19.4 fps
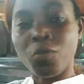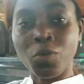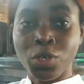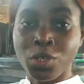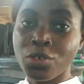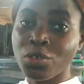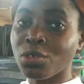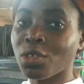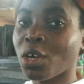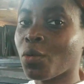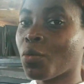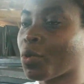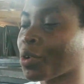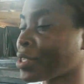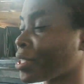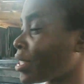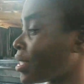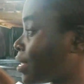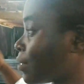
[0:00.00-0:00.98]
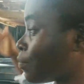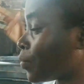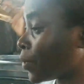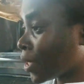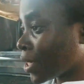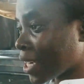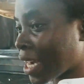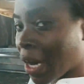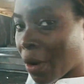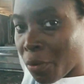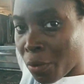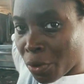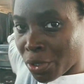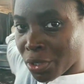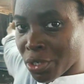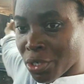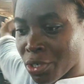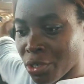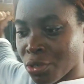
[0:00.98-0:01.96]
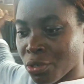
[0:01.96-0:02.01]
We do not want the bigger
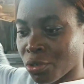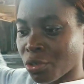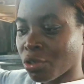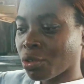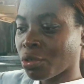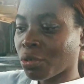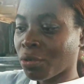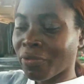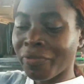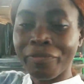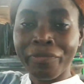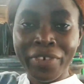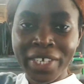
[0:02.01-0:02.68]
ones to, you know,